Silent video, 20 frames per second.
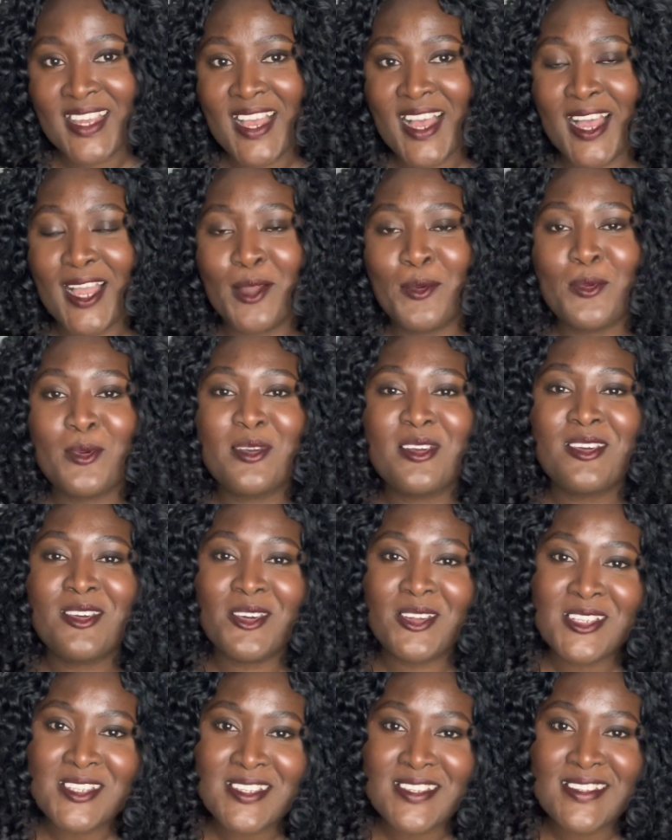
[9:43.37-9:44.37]
I would
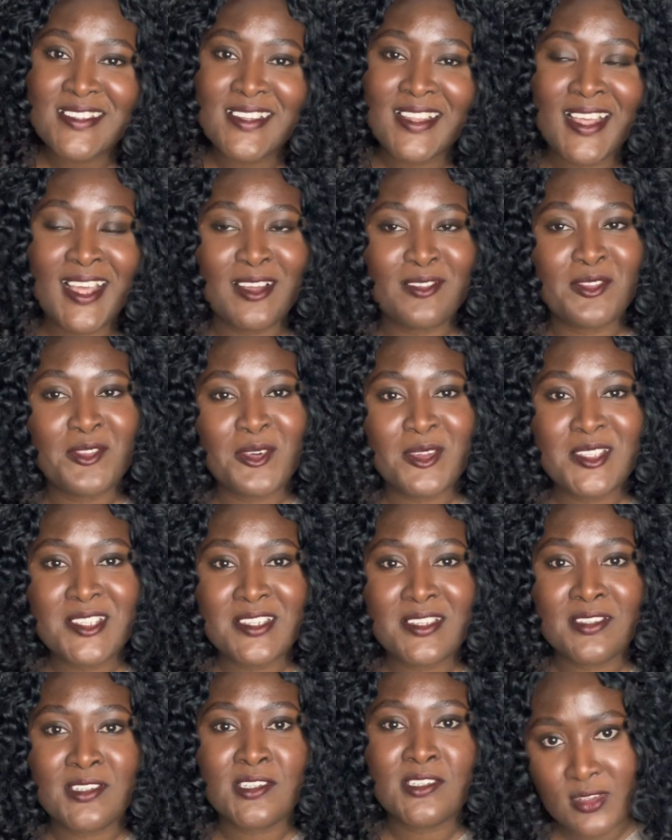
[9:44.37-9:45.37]
not have
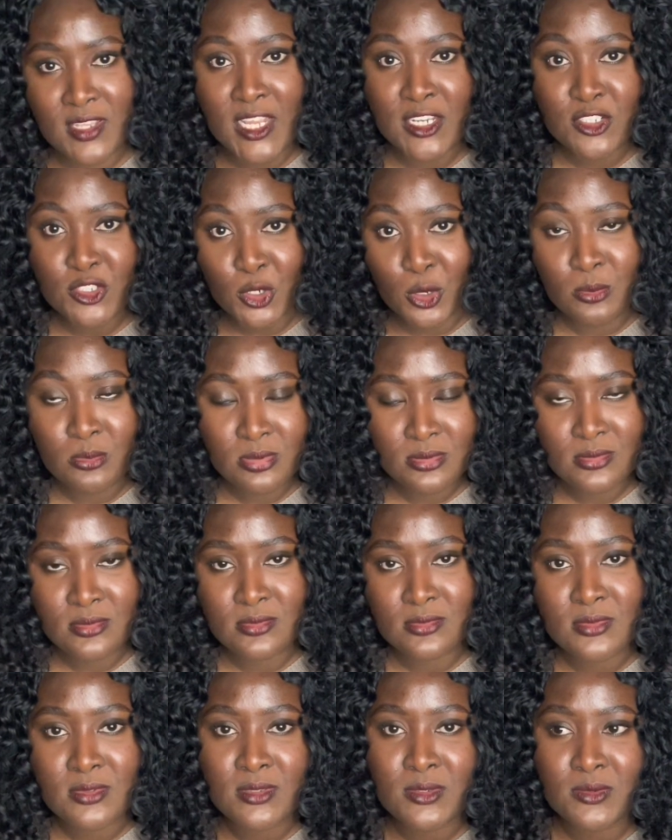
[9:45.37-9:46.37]
gotten that job,
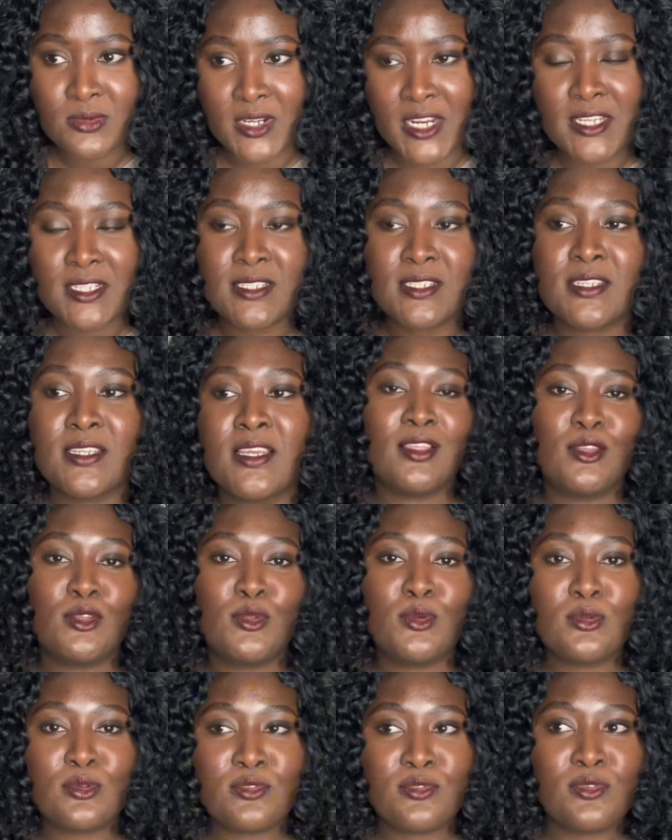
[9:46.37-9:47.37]
right?
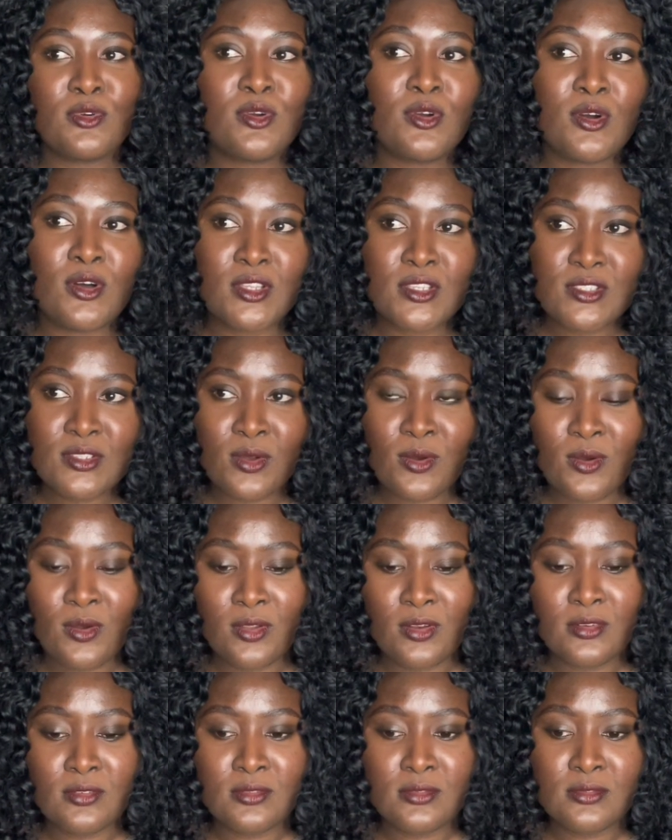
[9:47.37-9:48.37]
Don't focus
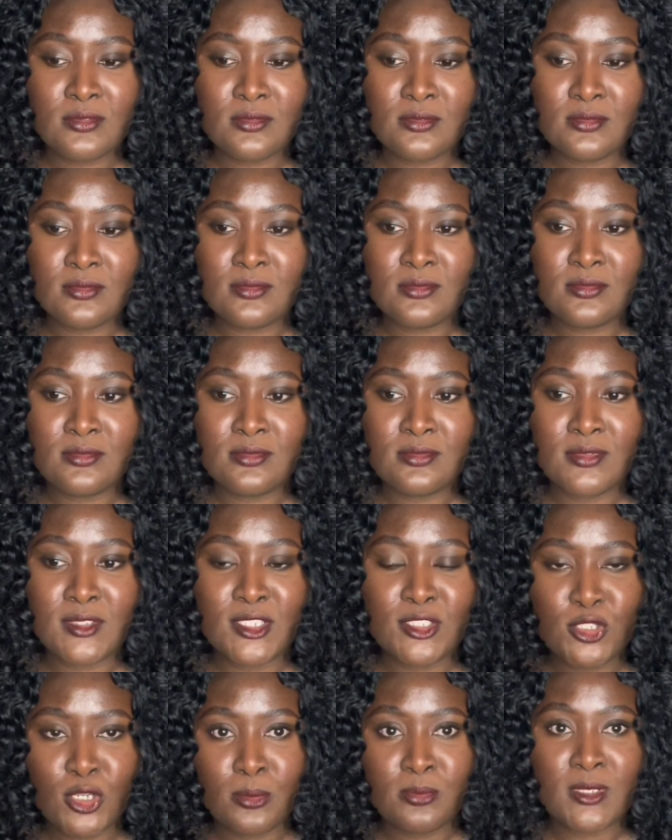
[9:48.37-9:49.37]
on the
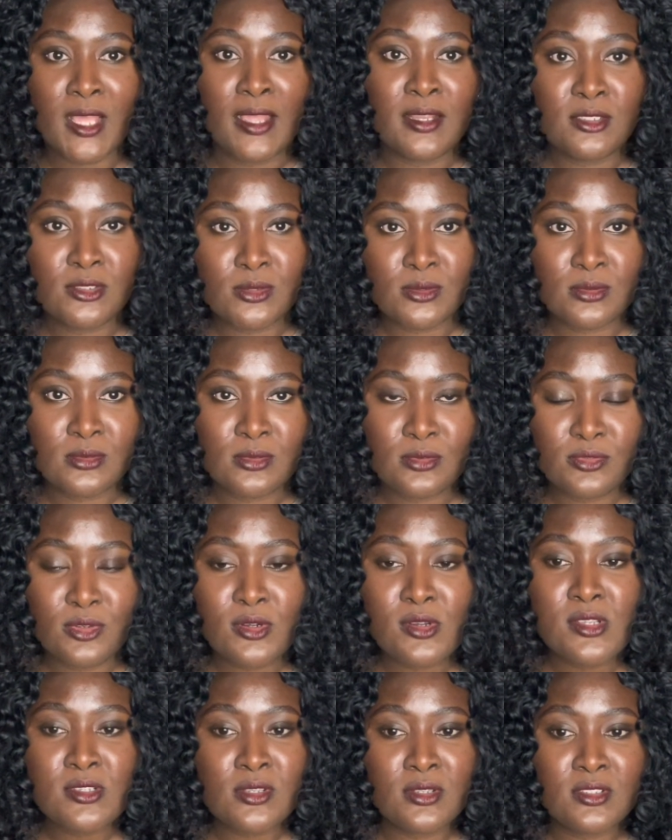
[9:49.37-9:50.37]
job title,
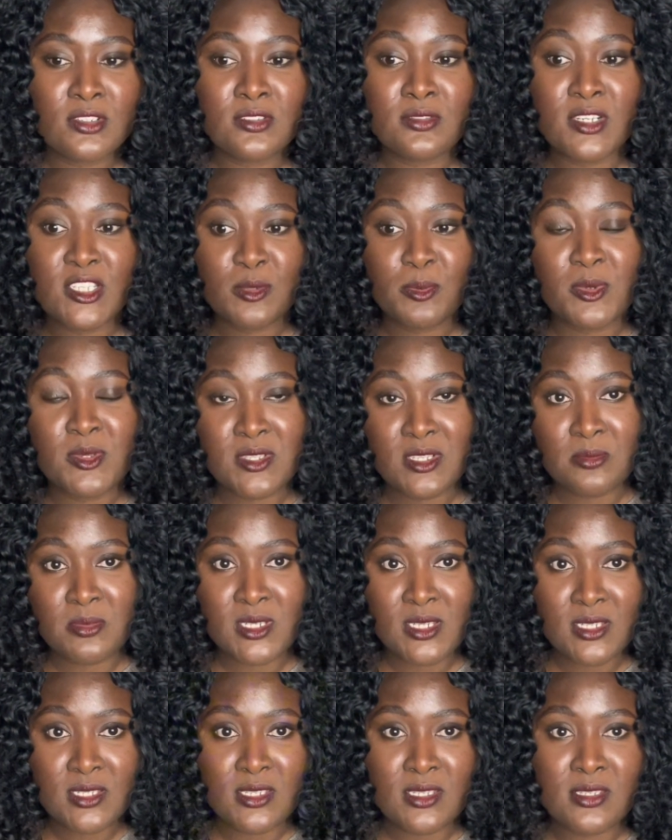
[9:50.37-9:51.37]
focus on the
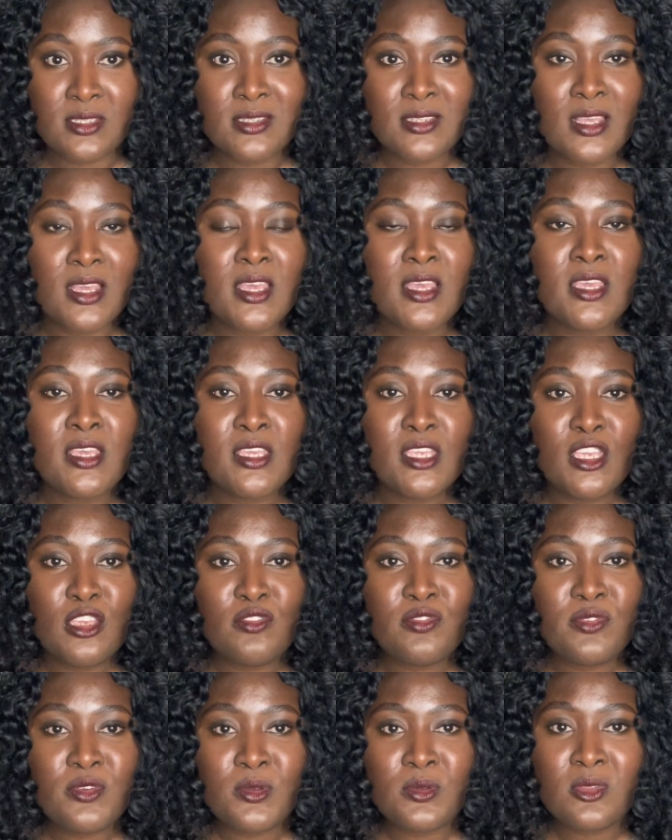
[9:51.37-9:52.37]
responsibilities.
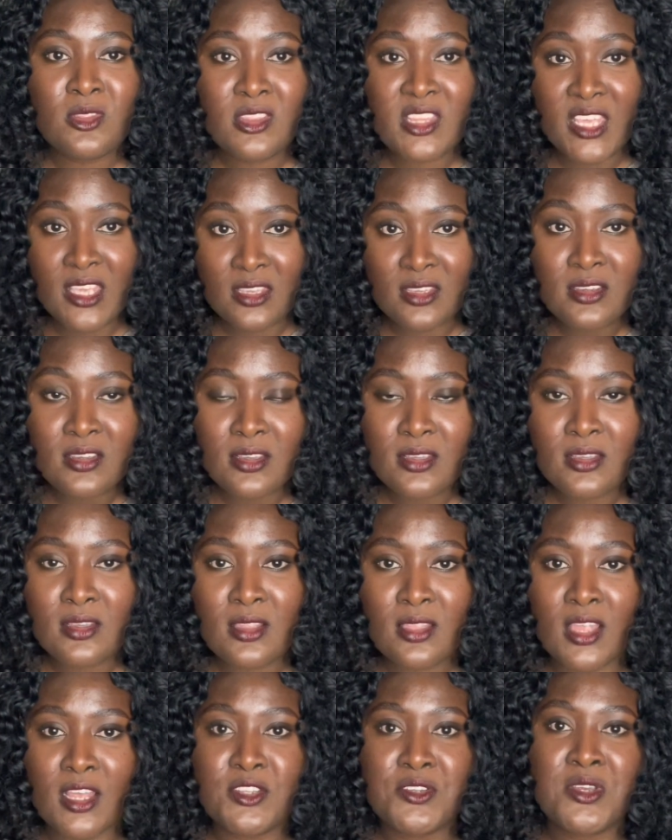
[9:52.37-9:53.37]
If you think
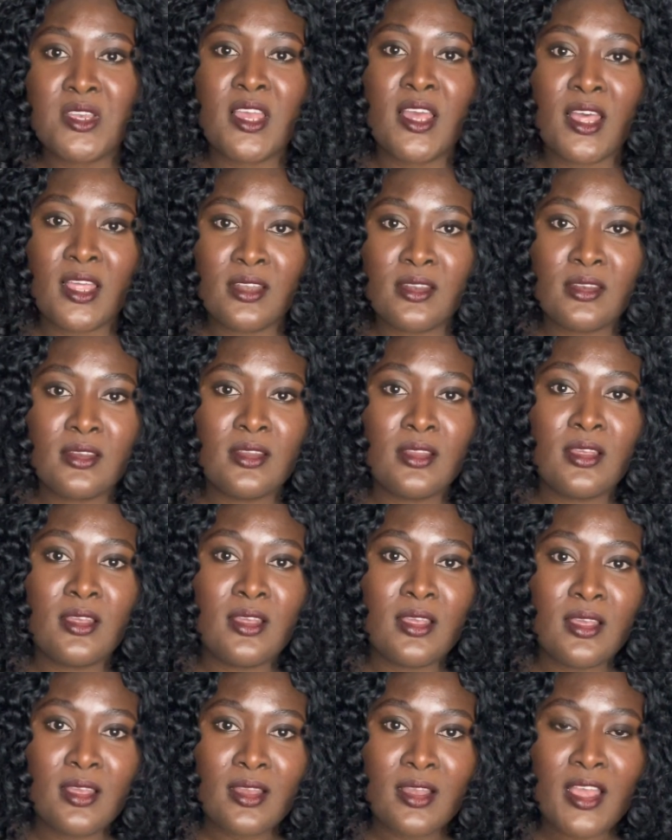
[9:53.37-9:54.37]
that you can
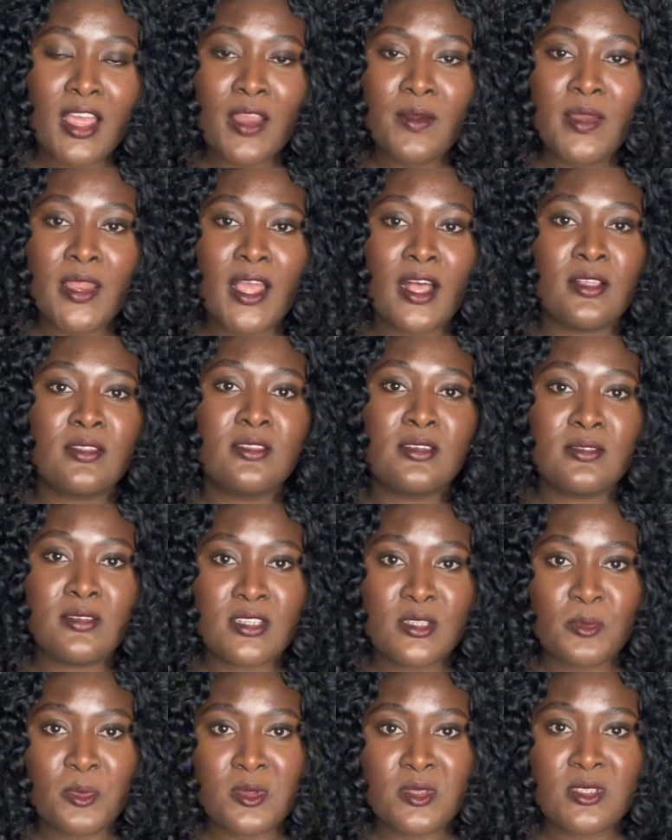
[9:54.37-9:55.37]
carry out the
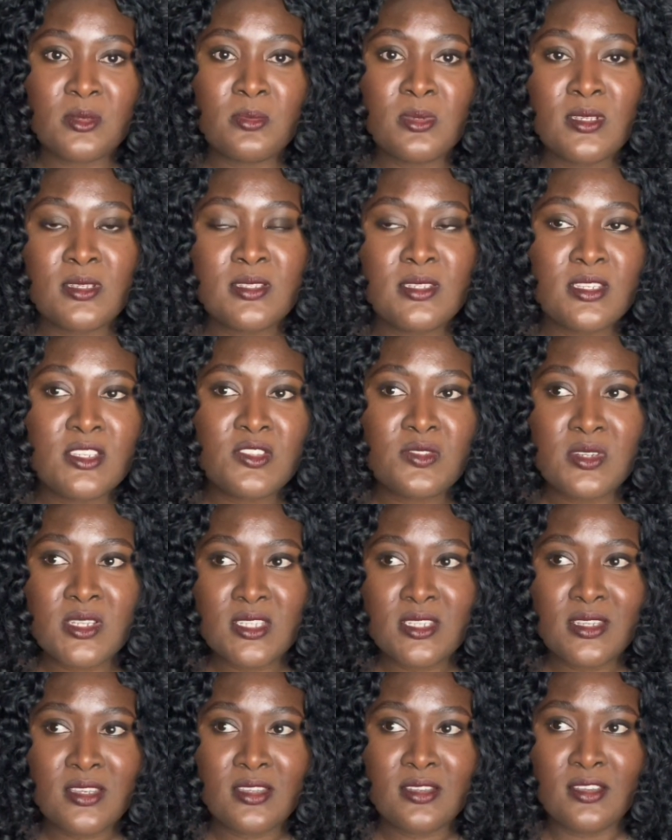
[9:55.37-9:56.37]
responsibilities
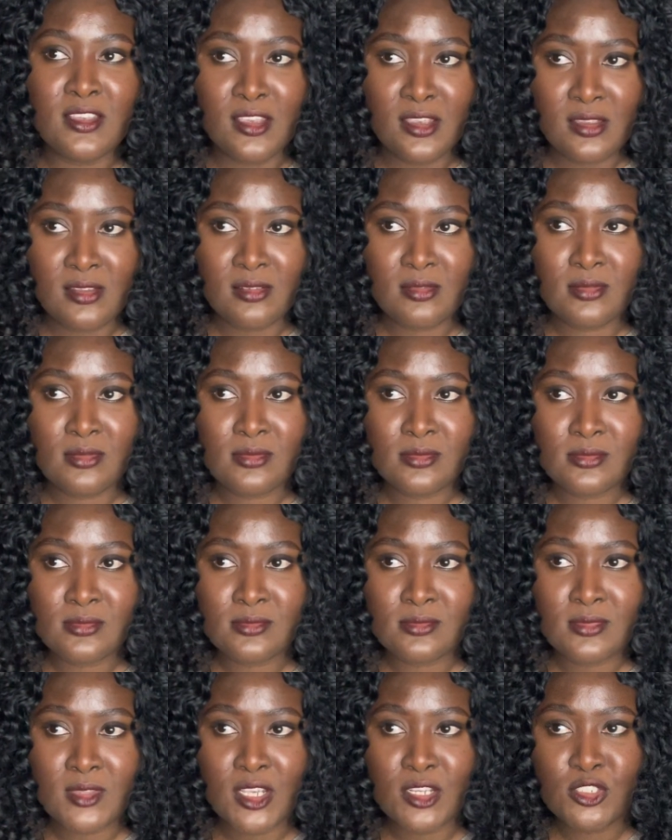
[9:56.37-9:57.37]
written in
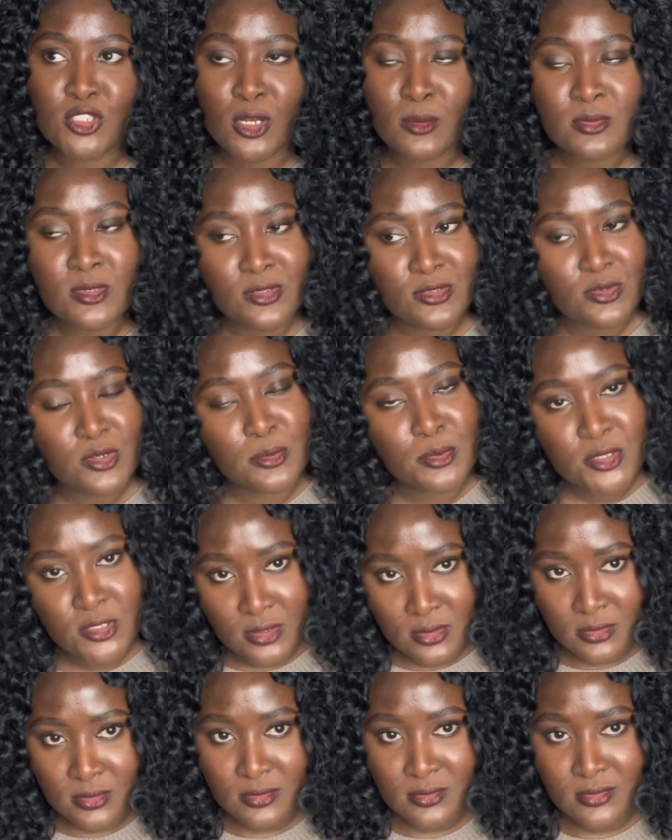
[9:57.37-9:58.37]
a job
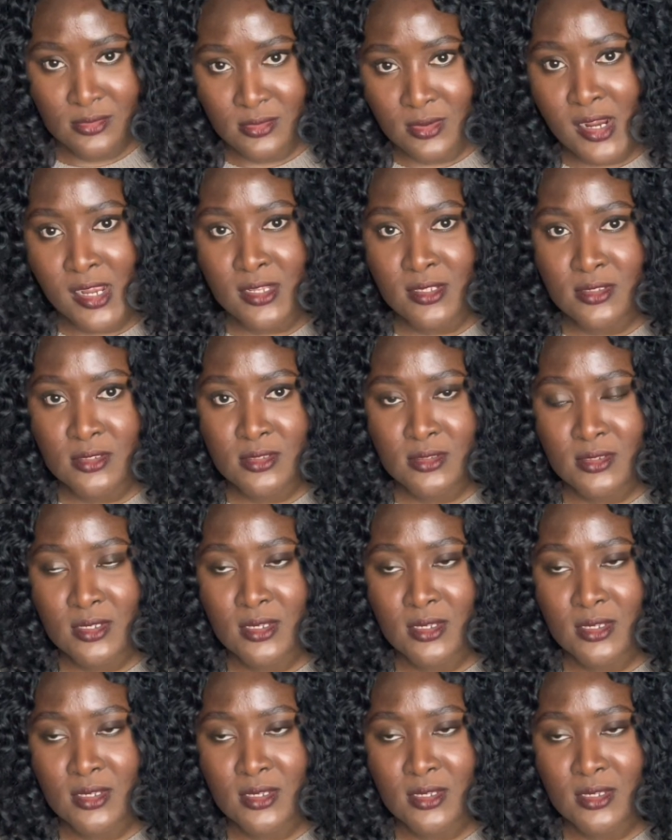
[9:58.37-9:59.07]
description, right?